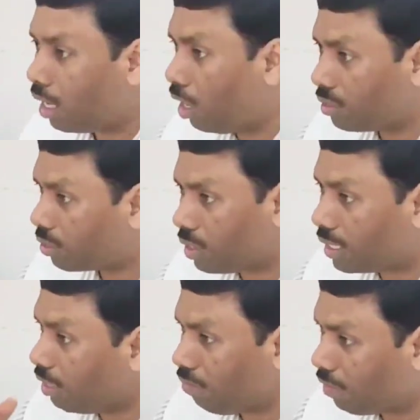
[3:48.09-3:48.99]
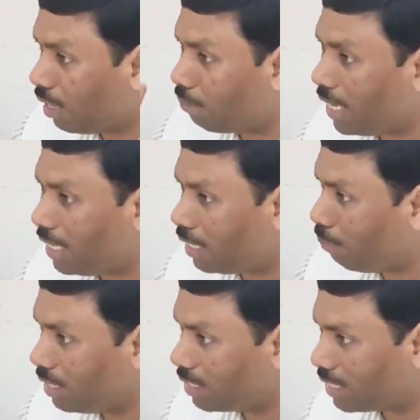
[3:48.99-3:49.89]
And also if I made
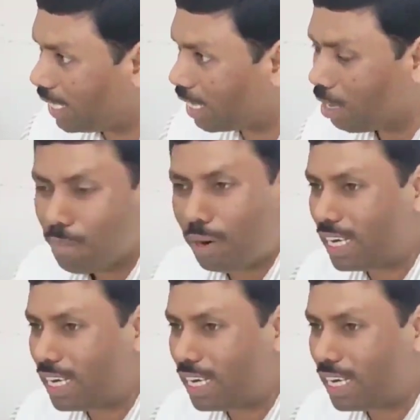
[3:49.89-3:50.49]
a mistake,